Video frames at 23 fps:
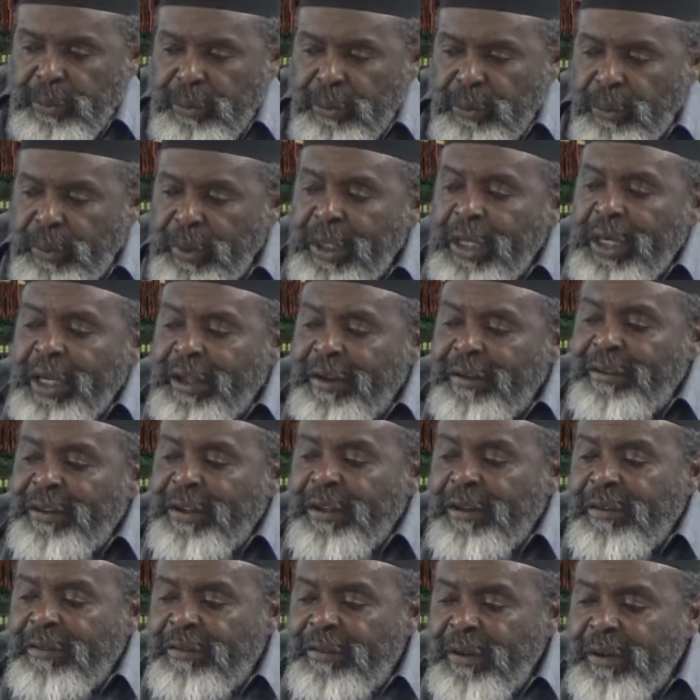We live in
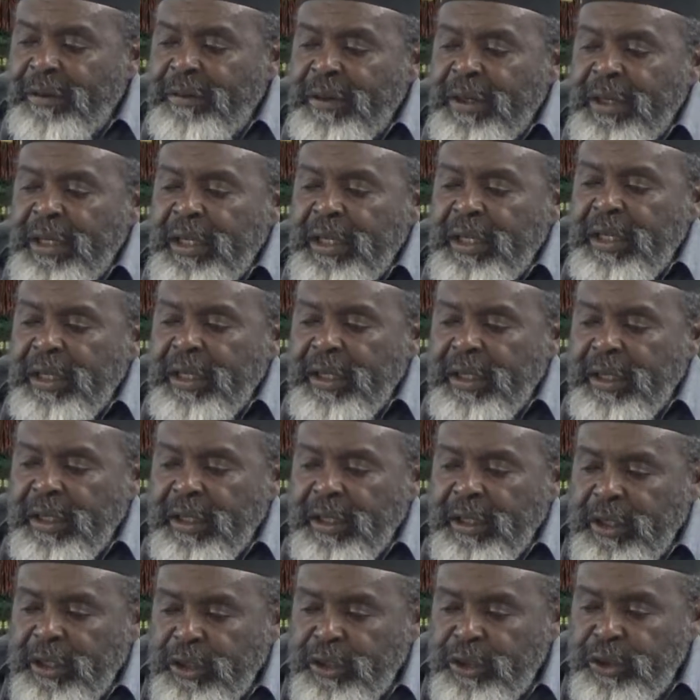a very
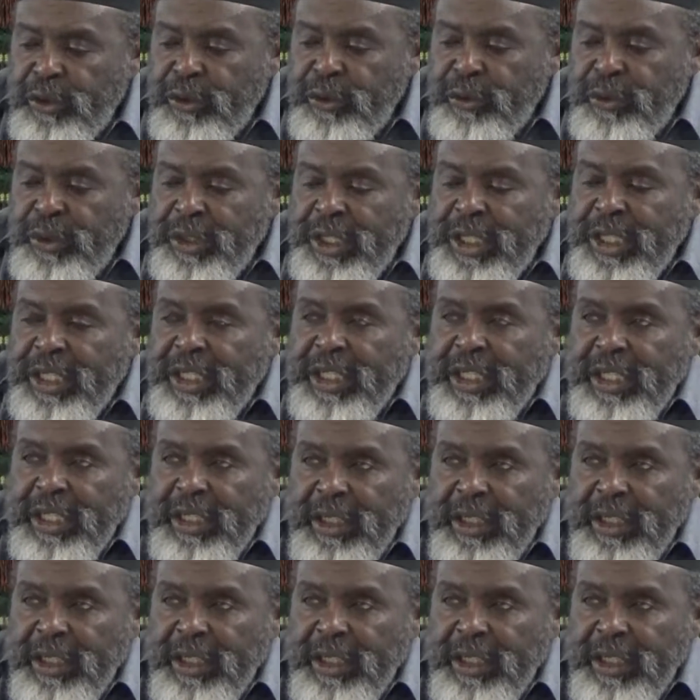unique